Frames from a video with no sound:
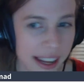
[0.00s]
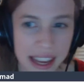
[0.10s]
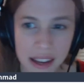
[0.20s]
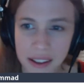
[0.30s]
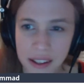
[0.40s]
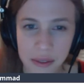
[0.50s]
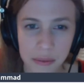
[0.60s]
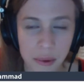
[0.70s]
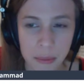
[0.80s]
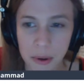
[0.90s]
I can't, I couldn't
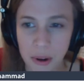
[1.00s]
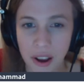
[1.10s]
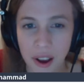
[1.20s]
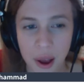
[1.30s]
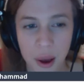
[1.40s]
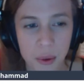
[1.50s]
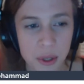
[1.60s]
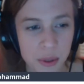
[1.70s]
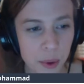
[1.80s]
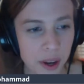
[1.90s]
remember
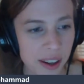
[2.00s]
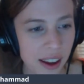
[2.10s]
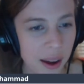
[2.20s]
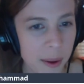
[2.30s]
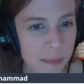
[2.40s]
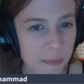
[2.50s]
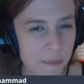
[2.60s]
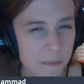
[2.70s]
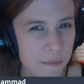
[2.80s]
which one. Um,